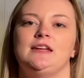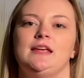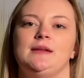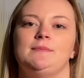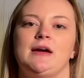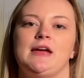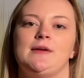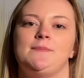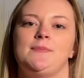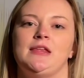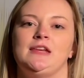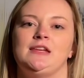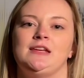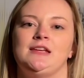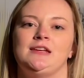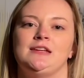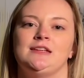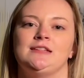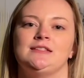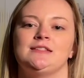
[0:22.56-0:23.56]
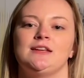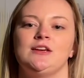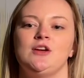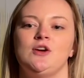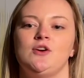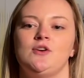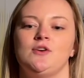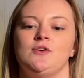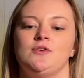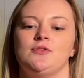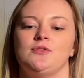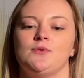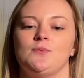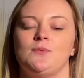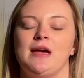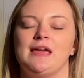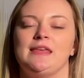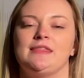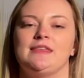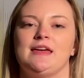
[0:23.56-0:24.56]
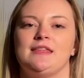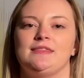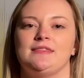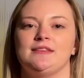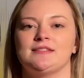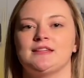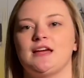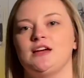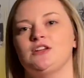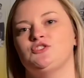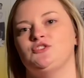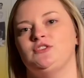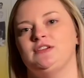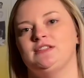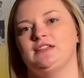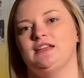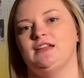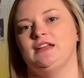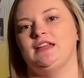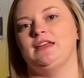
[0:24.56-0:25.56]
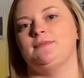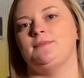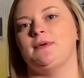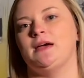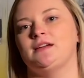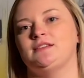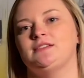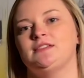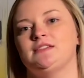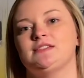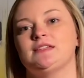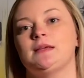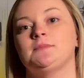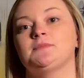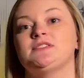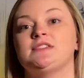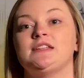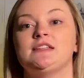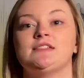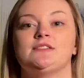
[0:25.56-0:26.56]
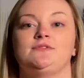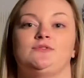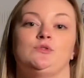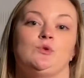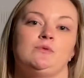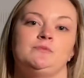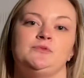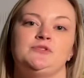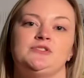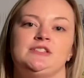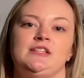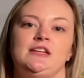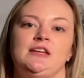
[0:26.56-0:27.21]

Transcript: in my opinion, is the way that this country is going to get back to some sense of normalcy.